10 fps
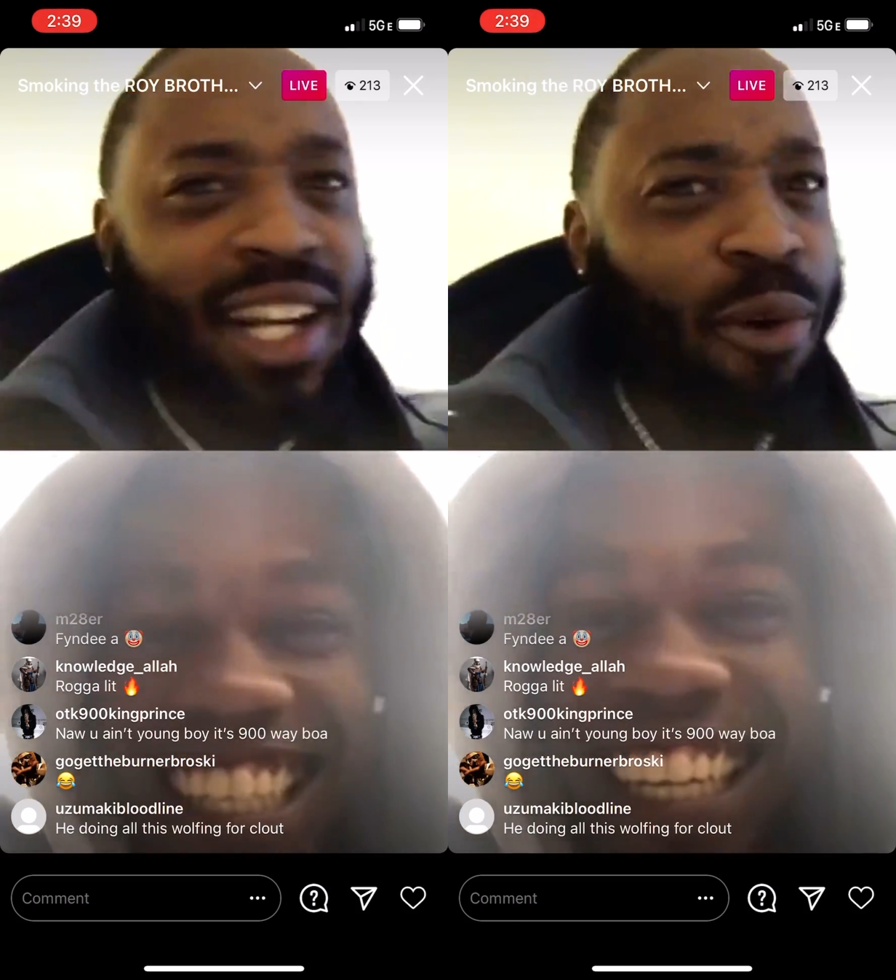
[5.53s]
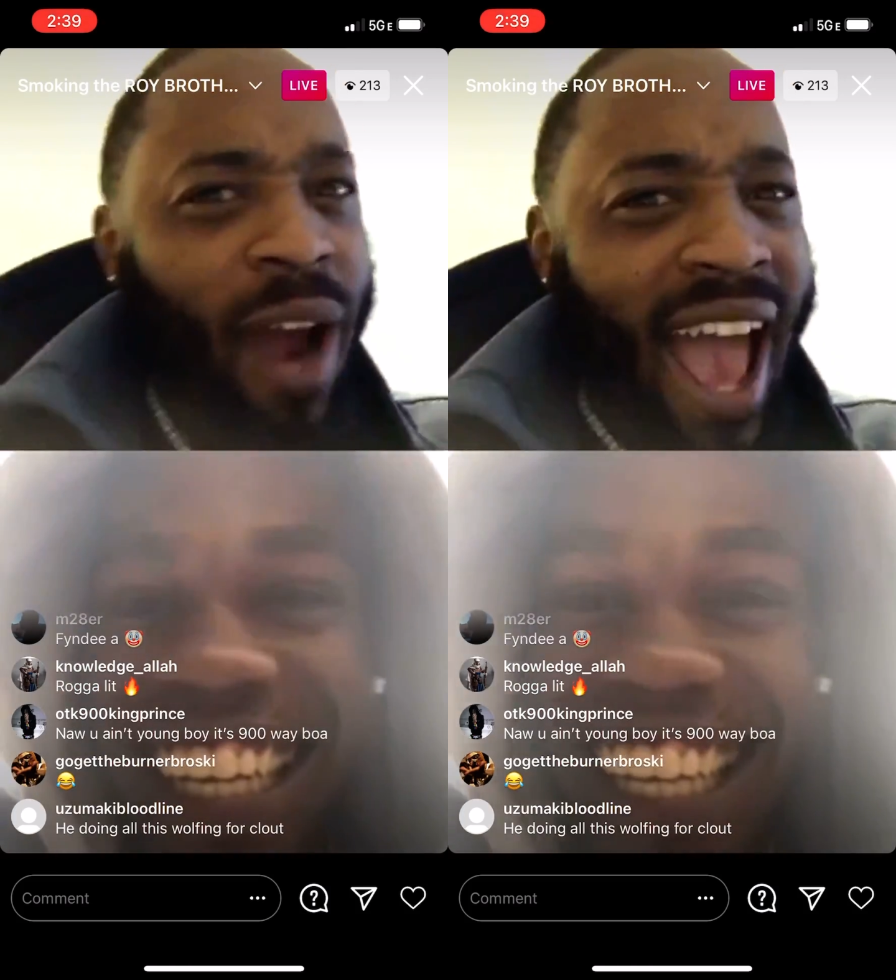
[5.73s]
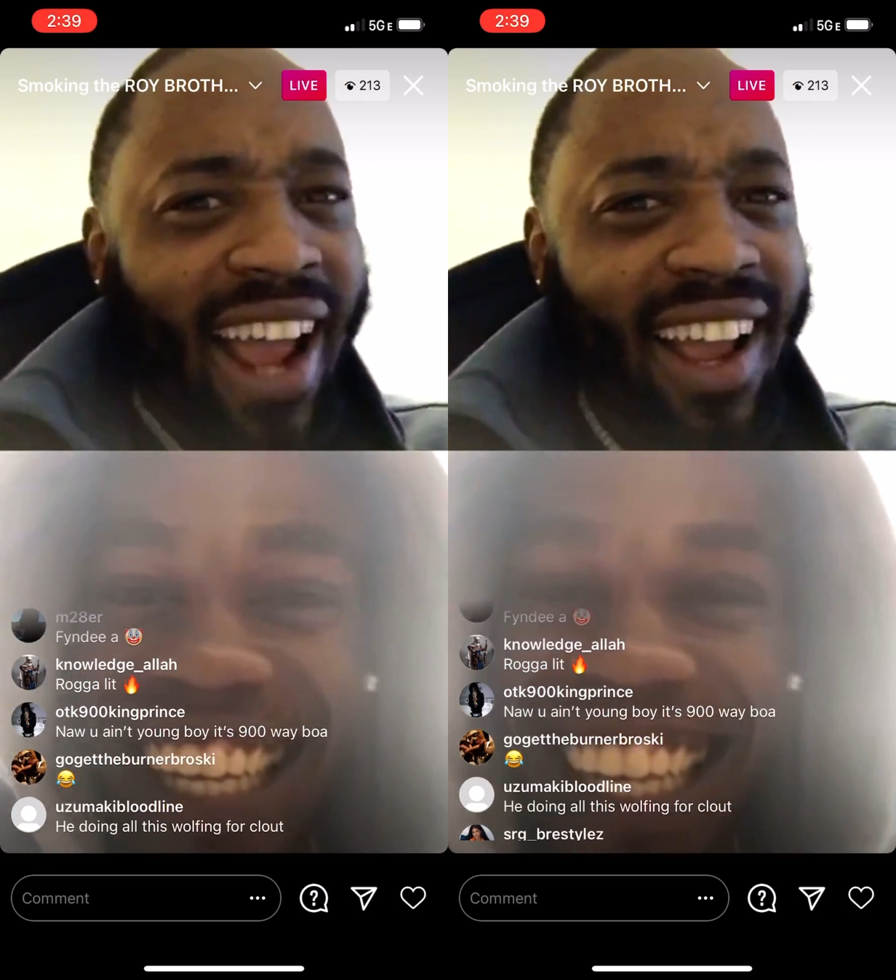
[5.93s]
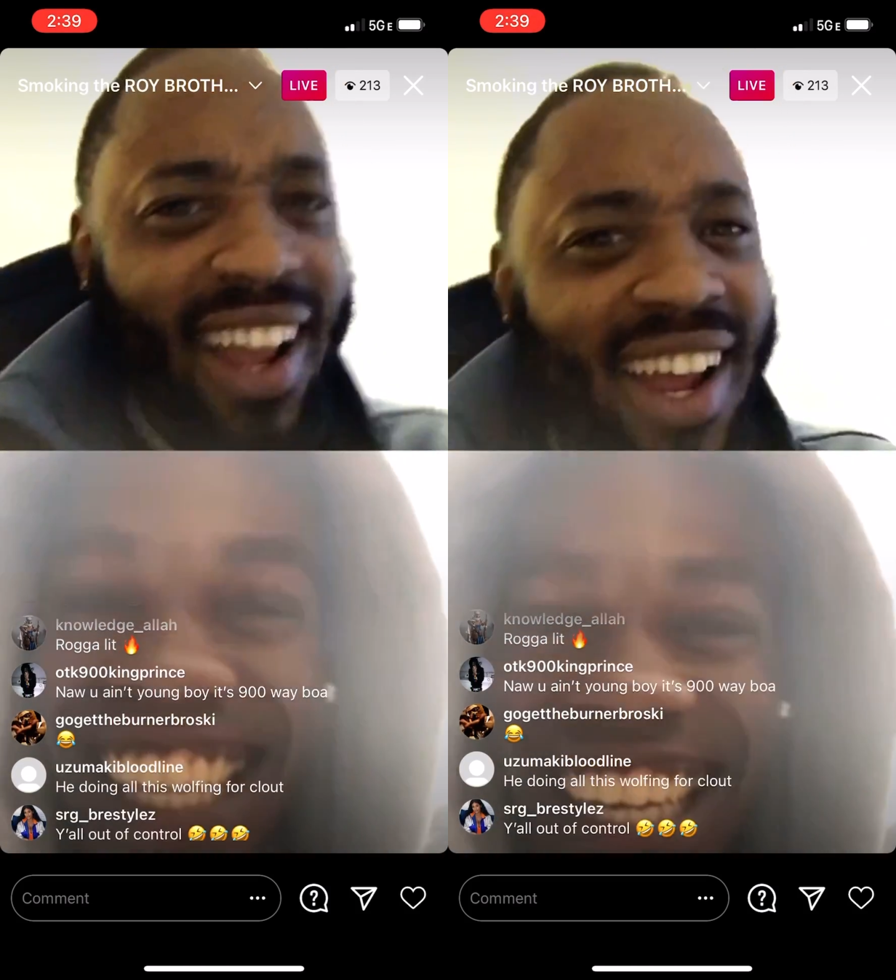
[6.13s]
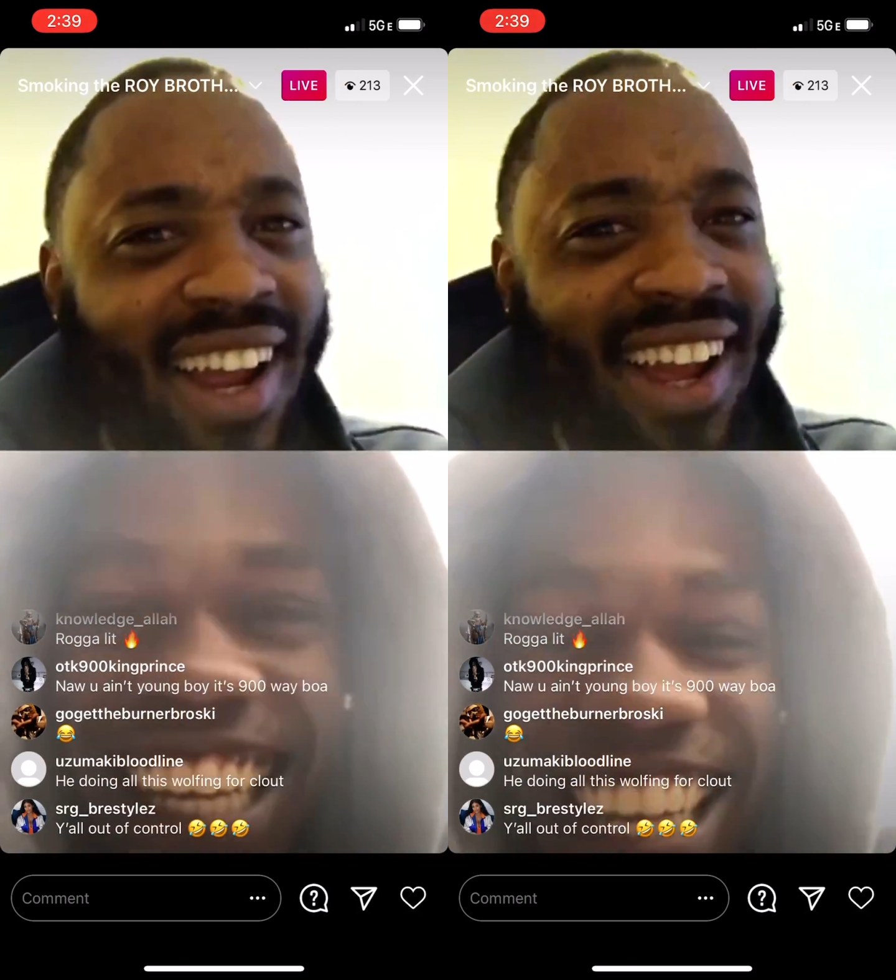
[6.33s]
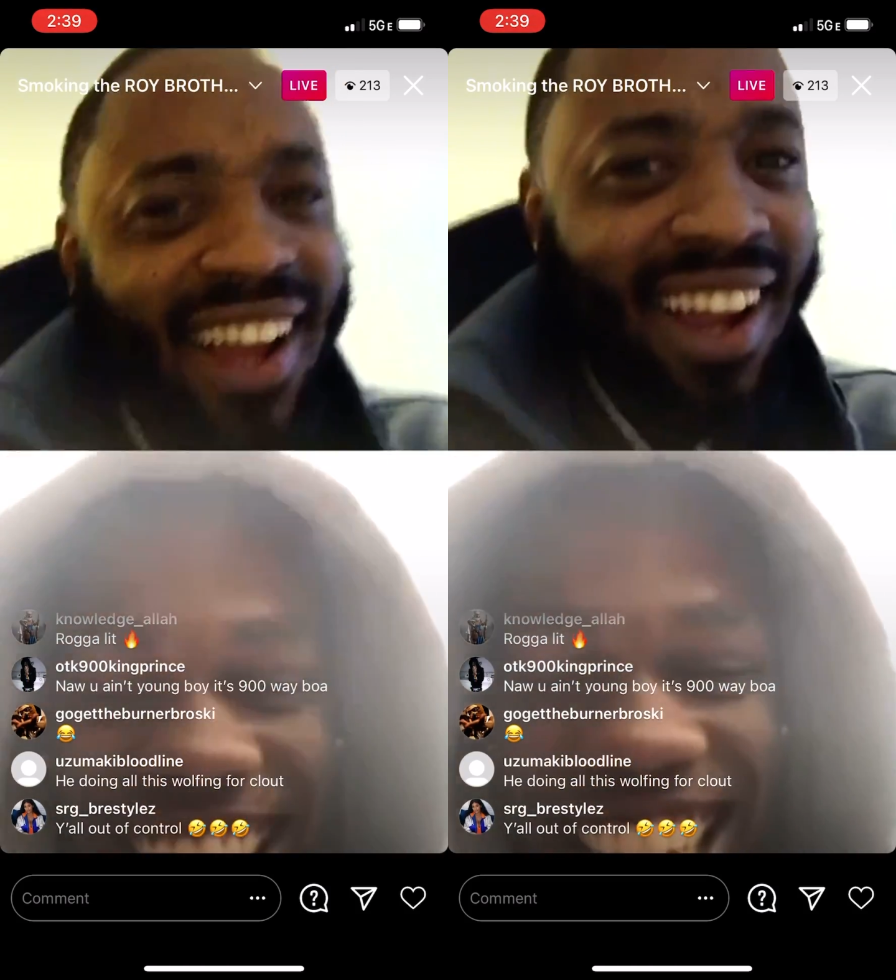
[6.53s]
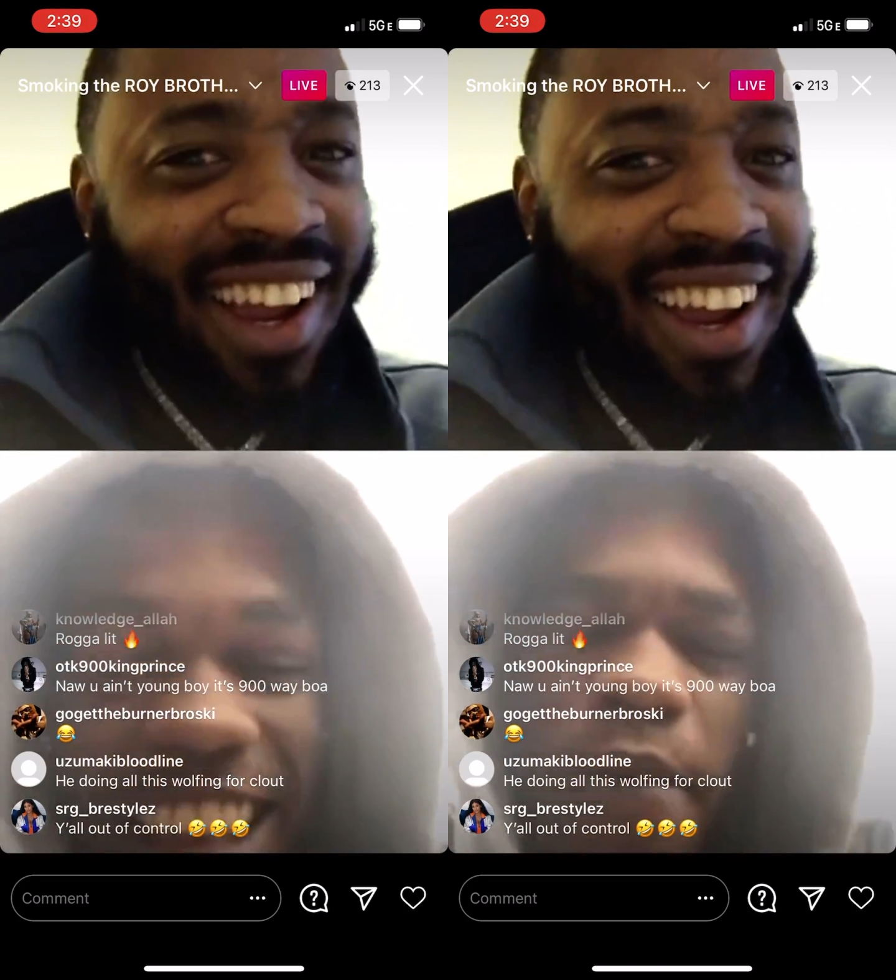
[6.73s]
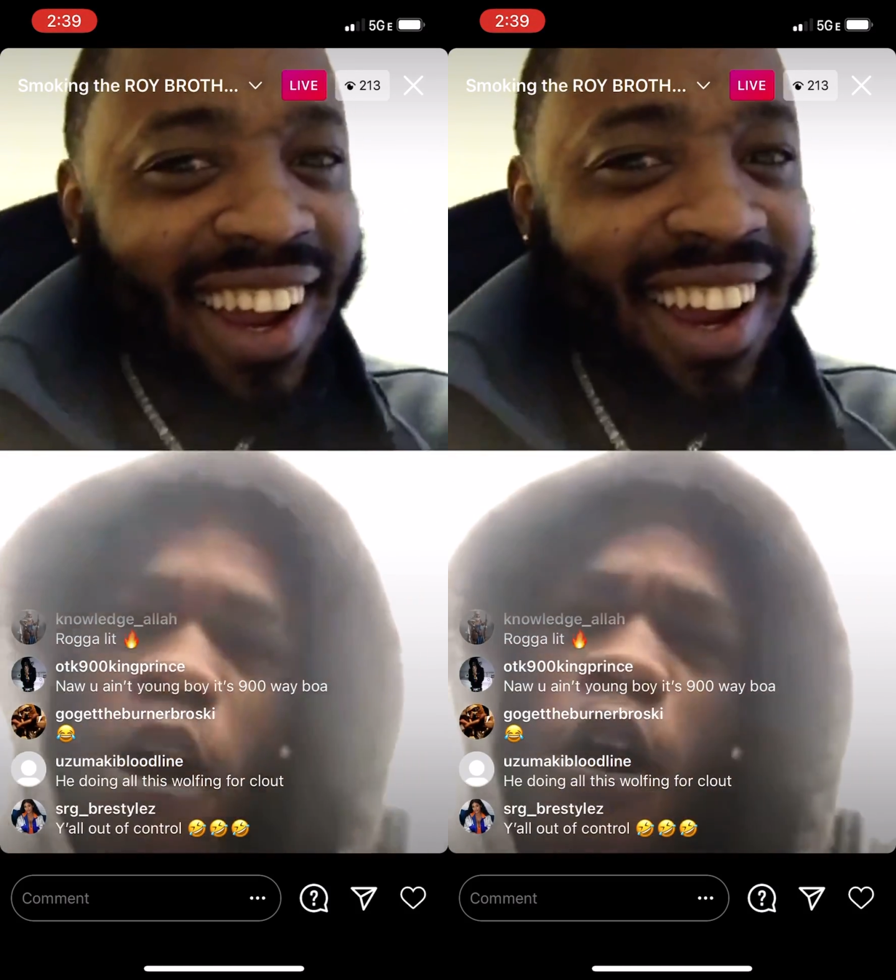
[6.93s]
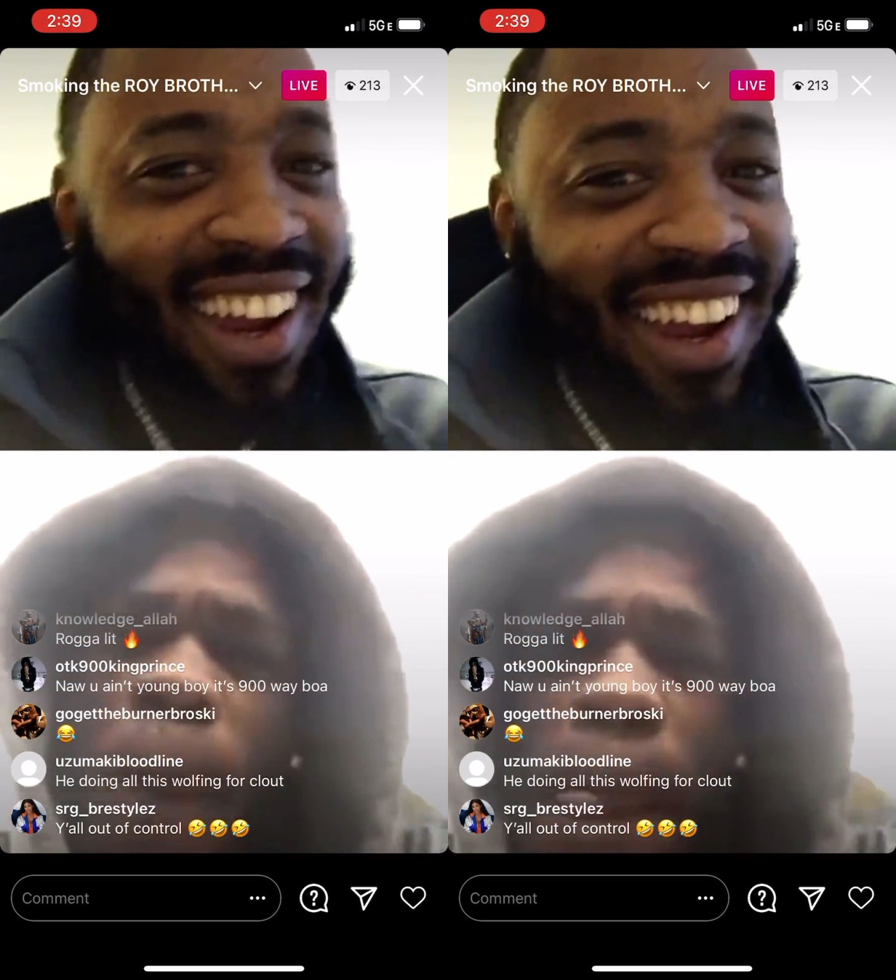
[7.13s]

Iraq. Who?